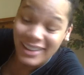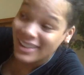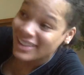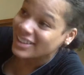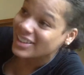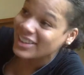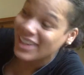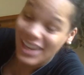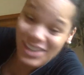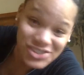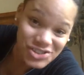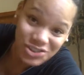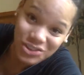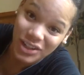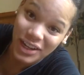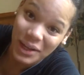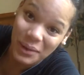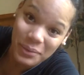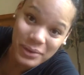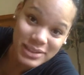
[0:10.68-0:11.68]

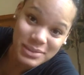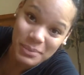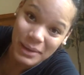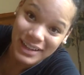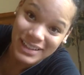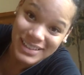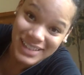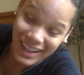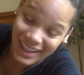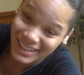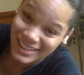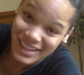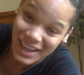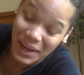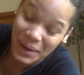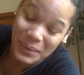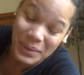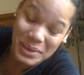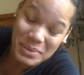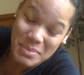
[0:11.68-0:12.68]
Yesterday was my date day
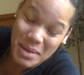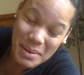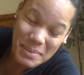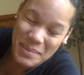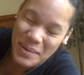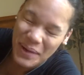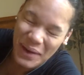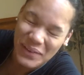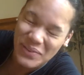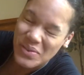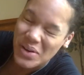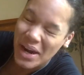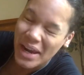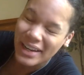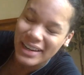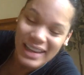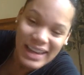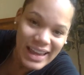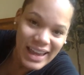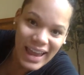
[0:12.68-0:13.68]
with my boyfriend,
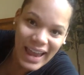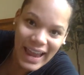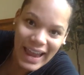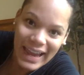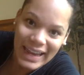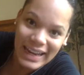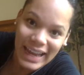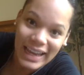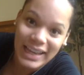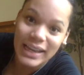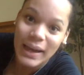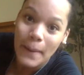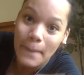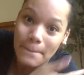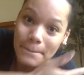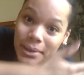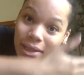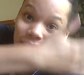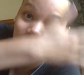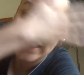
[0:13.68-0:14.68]
and I
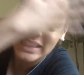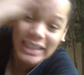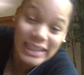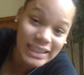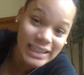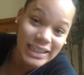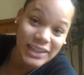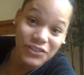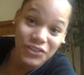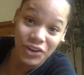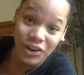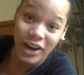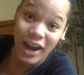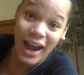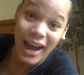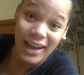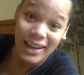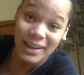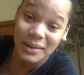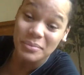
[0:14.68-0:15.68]
completely
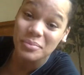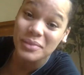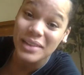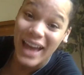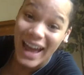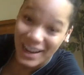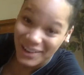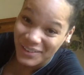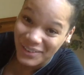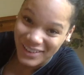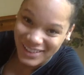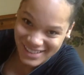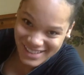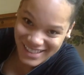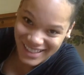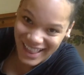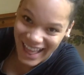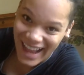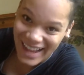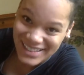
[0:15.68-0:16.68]
forgot. I'm not going to
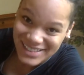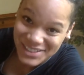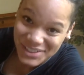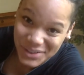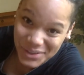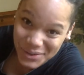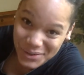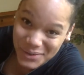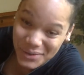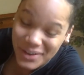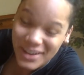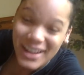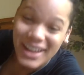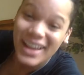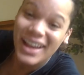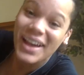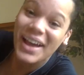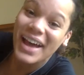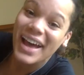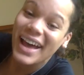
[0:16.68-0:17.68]
lie to you,
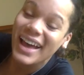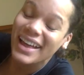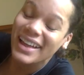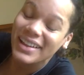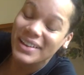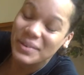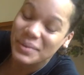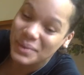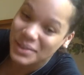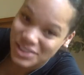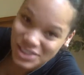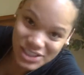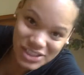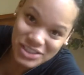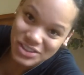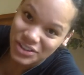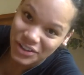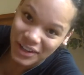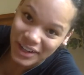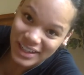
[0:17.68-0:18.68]
which is
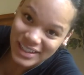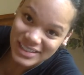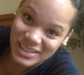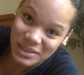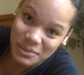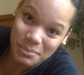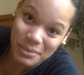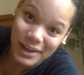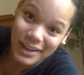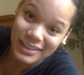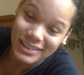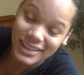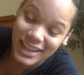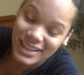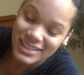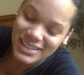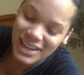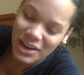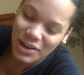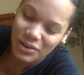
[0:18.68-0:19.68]
crazy, but
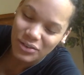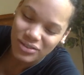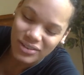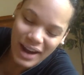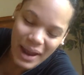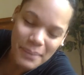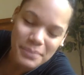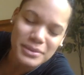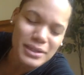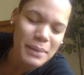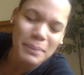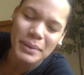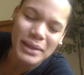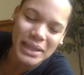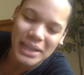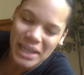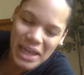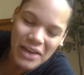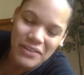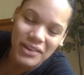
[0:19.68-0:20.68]
that's how wrapped up
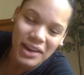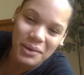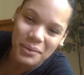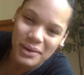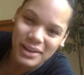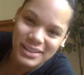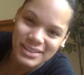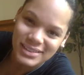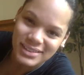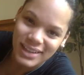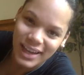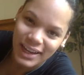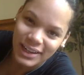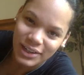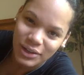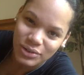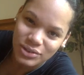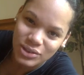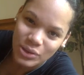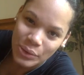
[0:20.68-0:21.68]
in love I was. I
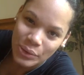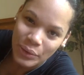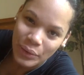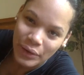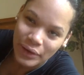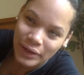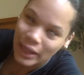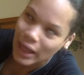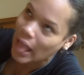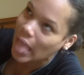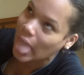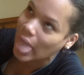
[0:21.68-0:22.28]
know, so corny.